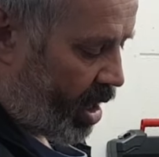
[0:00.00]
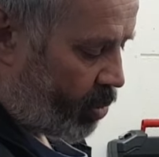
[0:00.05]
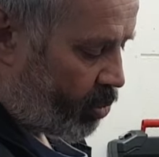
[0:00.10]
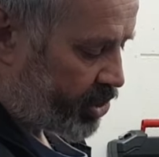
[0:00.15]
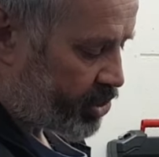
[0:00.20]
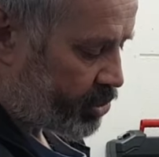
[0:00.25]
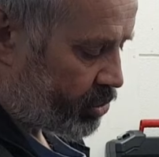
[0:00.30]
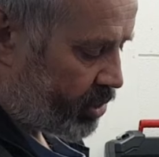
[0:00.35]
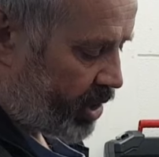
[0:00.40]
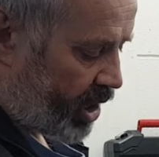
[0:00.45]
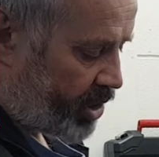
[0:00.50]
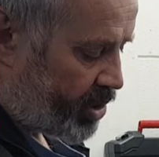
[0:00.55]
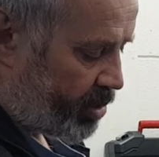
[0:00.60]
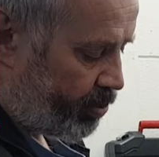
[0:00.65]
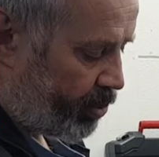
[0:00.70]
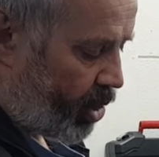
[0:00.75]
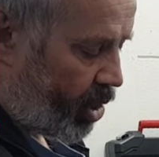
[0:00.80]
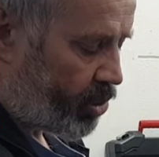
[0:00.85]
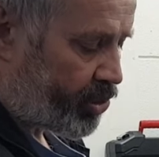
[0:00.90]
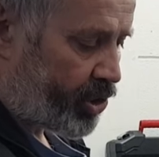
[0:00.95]
which will either
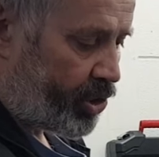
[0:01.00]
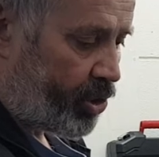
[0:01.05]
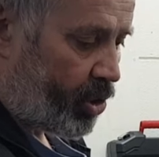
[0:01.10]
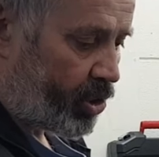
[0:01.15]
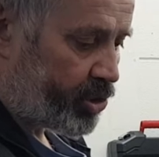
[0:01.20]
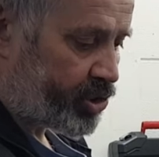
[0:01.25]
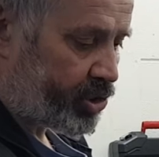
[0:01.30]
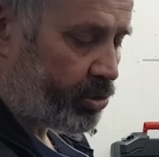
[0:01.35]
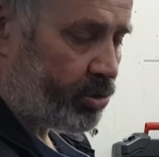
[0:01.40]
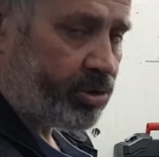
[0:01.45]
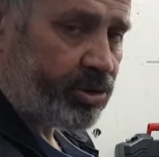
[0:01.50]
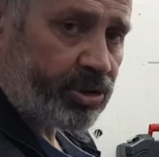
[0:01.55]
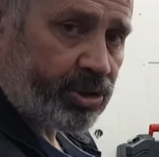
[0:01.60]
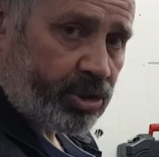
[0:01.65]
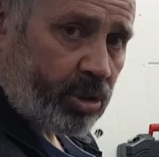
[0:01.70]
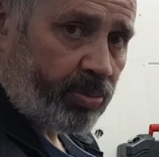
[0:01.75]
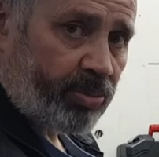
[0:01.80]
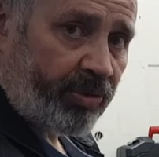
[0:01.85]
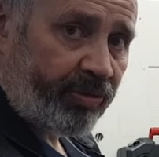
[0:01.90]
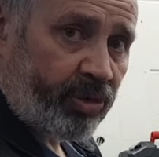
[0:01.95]
block the nozzle,
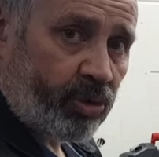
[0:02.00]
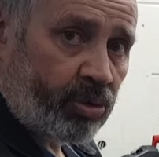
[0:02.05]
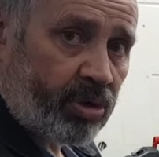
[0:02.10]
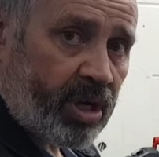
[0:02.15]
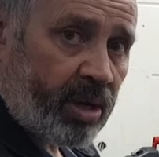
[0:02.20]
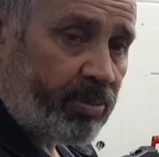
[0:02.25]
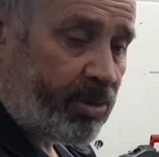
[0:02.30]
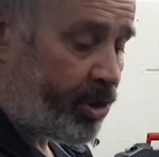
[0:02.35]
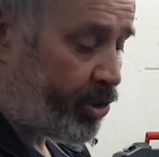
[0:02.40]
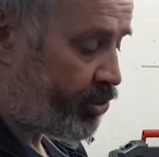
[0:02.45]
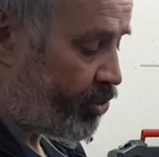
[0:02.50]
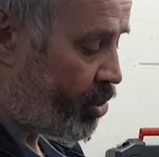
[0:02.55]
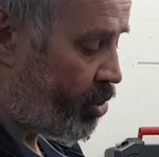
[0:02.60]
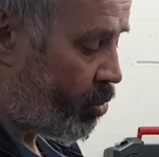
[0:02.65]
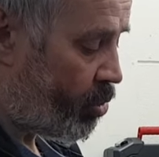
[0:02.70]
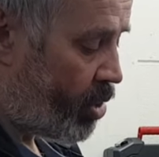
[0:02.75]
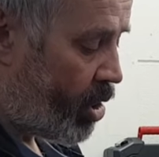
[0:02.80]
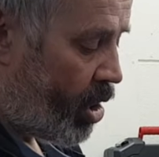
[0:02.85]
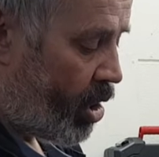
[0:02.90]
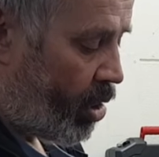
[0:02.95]
stop the fuel coming
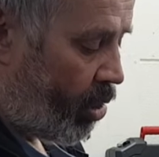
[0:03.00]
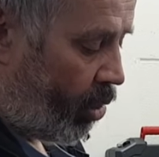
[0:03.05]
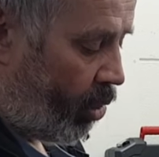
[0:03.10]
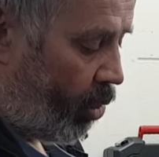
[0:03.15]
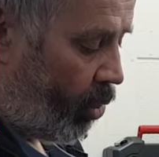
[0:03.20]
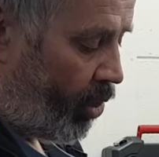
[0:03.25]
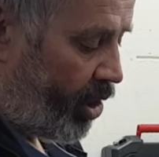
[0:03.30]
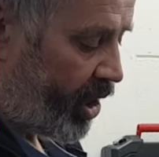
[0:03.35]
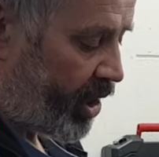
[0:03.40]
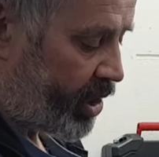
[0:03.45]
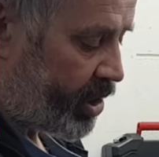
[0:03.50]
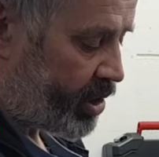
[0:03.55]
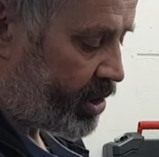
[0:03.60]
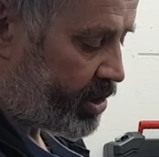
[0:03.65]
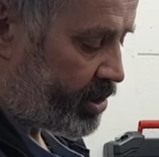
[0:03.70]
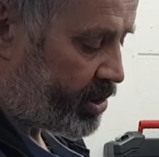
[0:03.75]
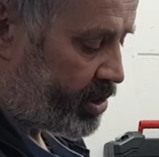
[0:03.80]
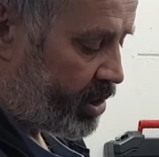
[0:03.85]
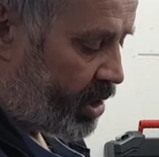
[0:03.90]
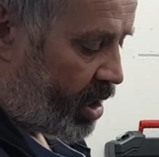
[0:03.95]
through, or it
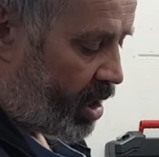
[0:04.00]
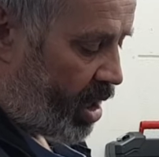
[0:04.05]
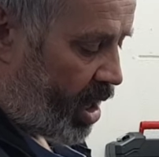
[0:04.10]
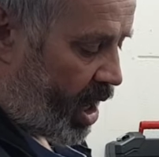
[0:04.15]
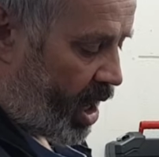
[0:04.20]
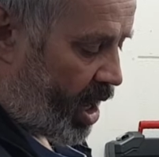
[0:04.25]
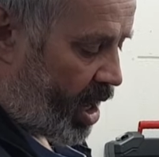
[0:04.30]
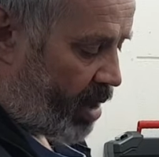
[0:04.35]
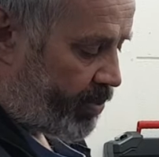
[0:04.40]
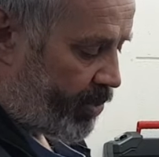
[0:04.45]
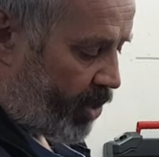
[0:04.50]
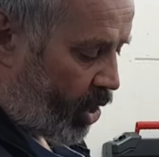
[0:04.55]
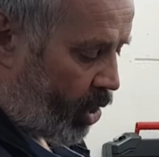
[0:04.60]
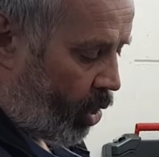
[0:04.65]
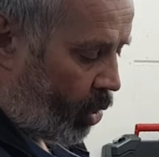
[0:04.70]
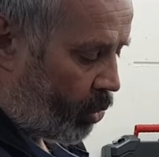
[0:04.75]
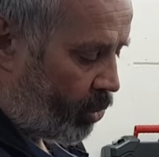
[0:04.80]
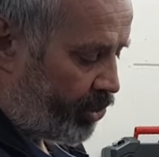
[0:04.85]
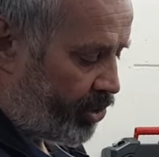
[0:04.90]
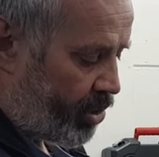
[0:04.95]
can
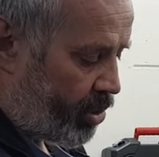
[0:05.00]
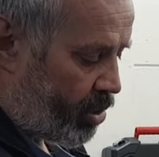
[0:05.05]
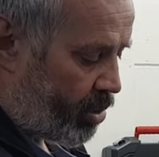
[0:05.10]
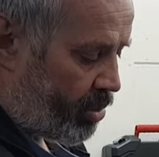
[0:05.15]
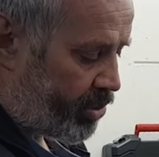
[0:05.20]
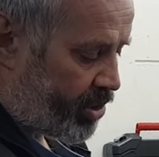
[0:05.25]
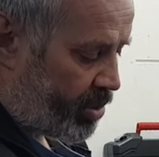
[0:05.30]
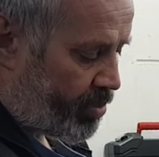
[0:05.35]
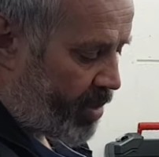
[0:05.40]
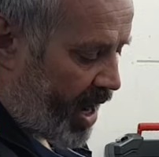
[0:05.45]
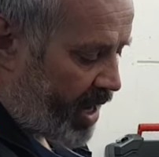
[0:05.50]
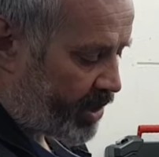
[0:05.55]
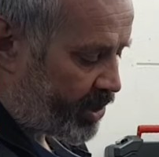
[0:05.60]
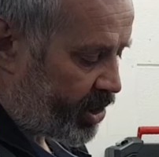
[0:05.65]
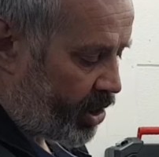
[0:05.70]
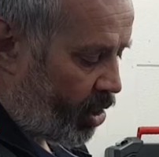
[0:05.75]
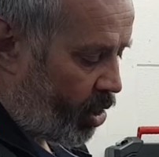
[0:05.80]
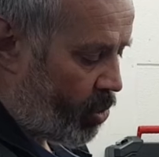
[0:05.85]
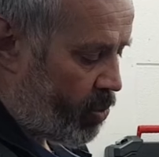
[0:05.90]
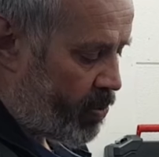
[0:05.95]
hold the
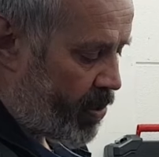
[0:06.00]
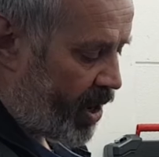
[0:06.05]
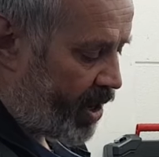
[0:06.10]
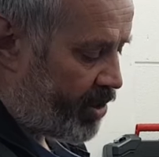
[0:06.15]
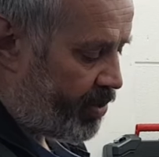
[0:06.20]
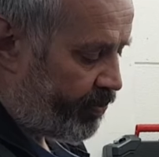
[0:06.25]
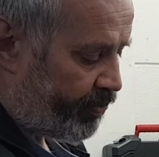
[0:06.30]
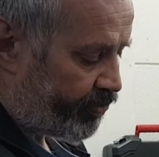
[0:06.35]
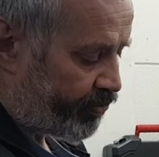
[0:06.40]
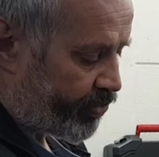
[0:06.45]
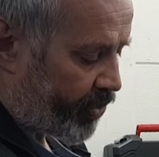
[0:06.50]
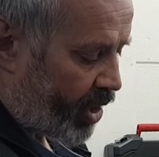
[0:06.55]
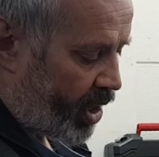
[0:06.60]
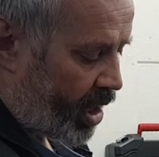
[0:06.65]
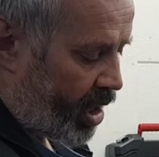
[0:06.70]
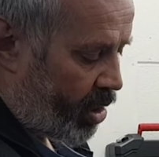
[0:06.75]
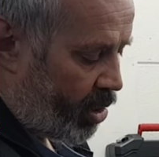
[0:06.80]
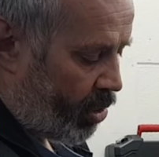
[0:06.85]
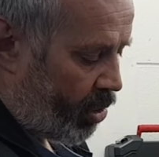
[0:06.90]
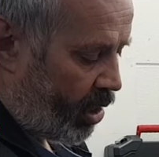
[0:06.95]
magnet open
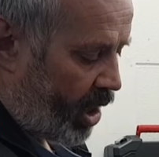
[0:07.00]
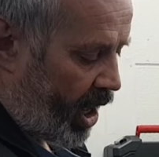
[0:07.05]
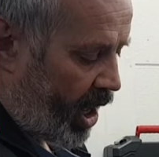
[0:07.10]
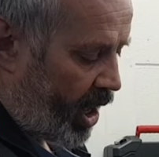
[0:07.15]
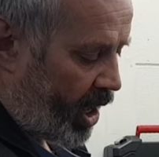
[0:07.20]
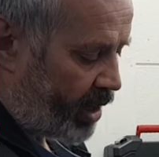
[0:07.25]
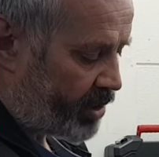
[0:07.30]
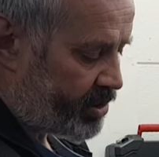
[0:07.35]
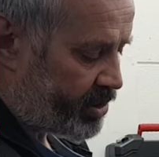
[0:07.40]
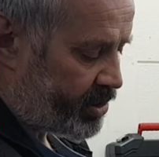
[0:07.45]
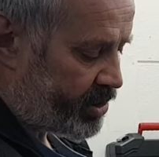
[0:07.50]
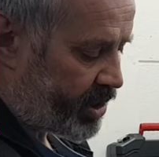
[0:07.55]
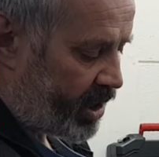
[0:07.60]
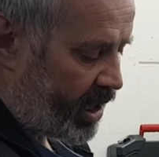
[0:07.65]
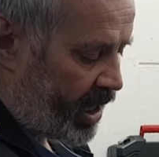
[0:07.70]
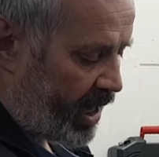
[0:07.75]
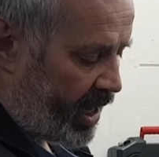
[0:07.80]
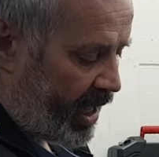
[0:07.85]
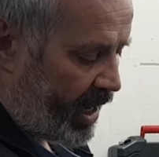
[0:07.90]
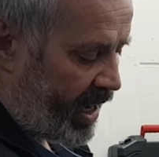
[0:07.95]
and
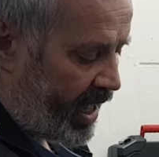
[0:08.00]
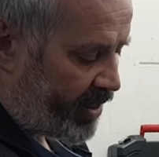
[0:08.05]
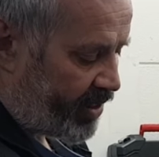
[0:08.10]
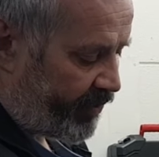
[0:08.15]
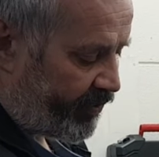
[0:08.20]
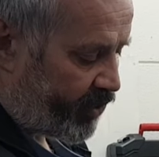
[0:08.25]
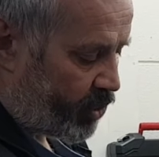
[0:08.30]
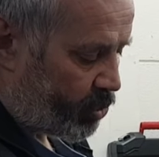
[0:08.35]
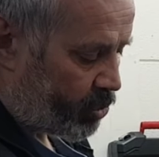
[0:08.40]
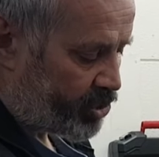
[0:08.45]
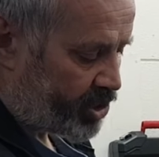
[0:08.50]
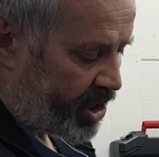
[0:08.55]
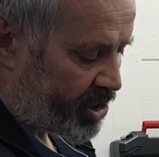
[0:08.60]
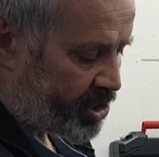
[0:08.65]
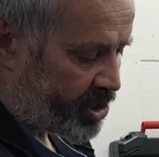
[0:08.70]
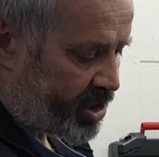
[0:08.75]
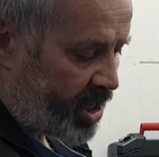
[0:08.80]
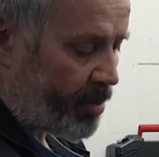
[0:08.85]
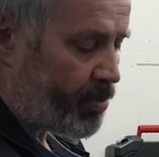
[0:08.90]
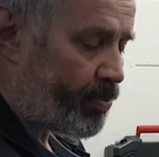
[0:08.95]
I let the fuel
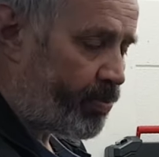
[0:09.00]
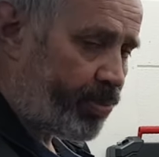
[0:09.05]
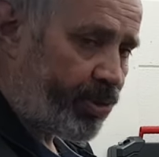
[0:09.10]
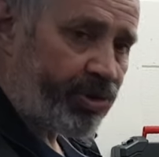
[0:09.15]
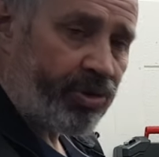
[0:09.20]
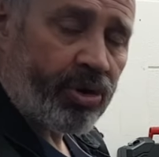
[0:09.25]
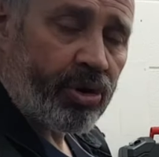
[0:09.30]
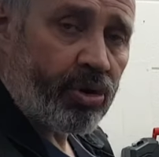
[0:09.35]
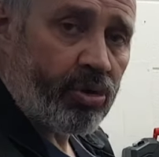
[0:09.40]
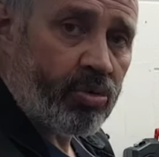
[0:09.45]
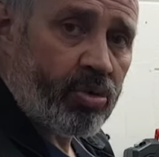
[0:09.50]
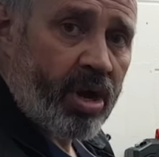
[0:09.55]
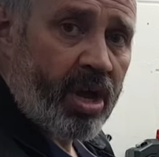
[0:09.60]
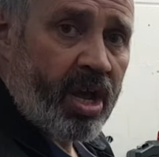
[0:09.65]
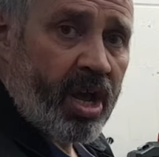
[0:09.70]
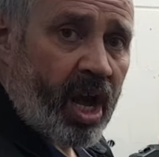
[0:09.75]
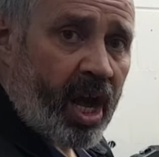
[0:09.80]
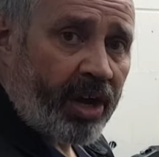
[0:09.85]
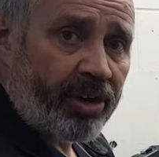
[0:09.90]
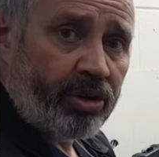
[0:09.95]
just dump through,
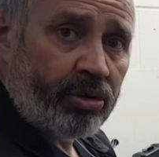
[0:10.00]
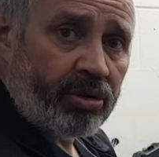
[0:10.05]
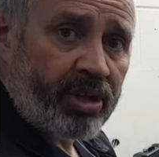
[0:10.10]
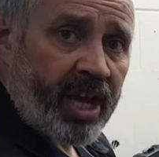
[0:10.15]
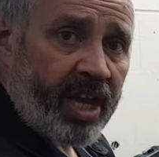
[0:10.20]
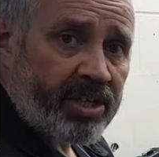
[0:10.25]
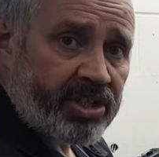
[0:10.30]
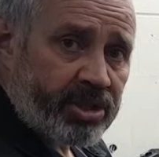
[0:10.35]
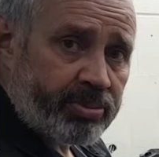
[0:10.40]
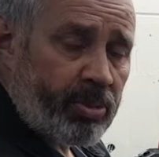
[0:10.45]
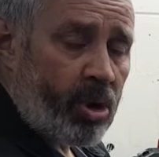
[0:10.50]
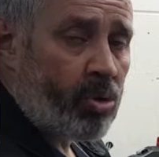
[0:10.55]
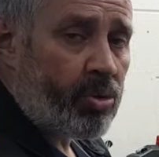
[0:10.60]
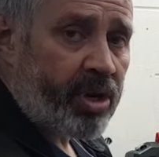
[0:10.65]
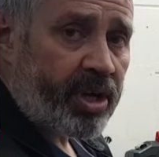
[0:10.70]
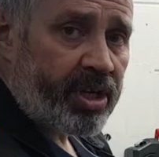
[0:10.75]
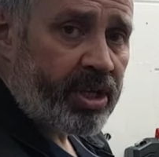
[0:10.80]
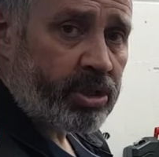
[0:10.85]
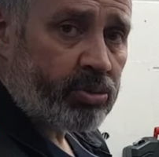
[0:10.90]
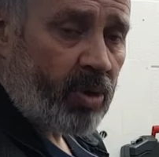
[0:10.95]
and you'll get
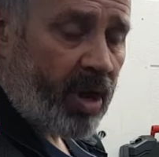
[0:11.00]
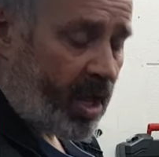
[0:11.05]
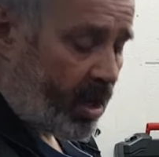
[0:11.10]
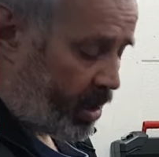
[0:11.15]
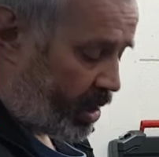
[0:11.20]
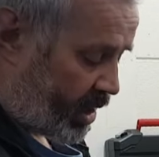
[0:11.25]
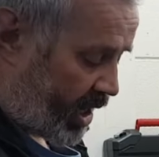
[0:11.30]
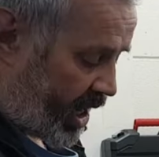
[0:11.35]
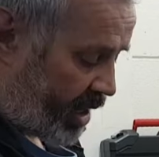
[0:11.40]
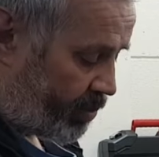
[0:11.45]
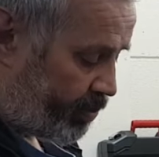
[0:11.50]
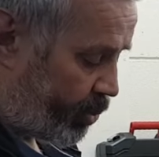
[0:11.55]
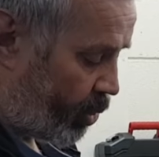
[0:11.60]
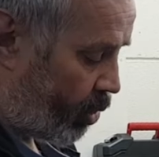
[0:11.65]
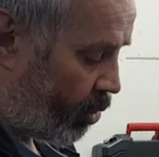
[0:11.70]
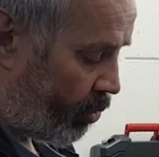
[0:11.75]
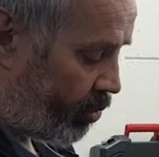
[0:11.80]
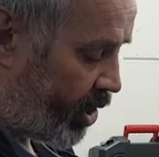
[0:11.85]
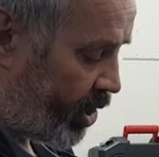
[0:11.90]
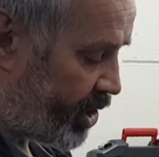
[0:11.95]
smoking as well and
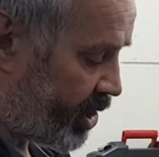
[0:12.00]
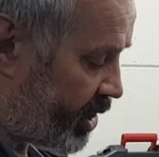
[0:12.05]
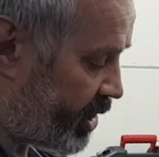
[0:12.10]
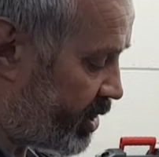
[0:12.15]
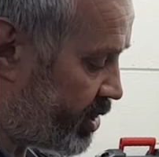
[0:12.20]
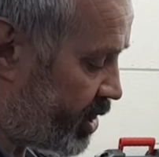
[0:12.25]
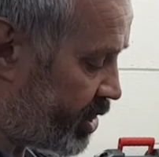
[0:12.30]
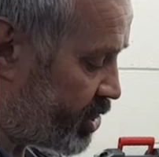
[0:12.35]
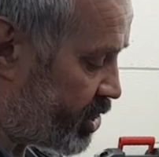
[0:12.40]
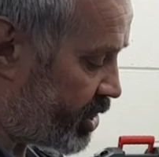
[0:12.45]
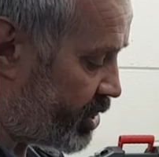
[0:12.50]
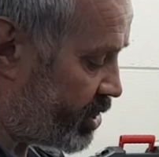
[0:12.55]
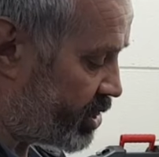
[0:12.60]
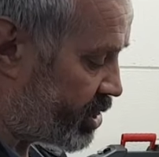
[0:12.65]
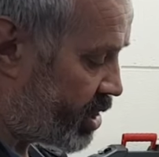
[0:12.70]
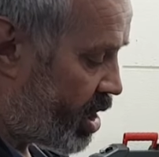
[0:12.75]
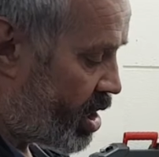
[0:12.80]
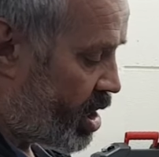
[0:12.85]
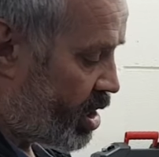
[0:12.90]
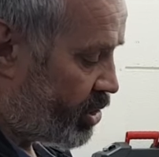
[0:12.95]
poor running conditions.